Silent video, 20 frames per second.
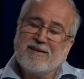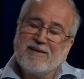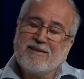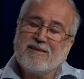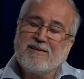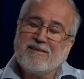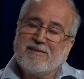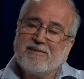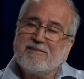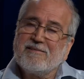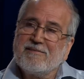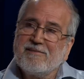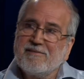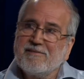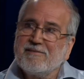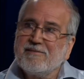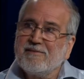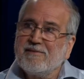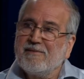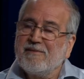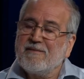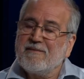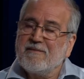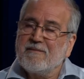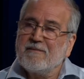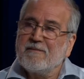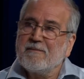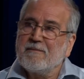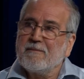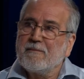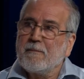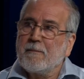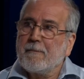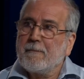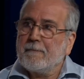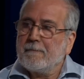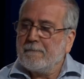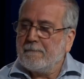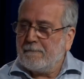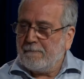I was wondering, can we get up
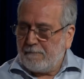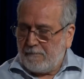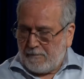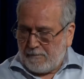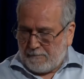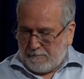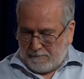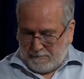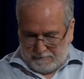for a minute and go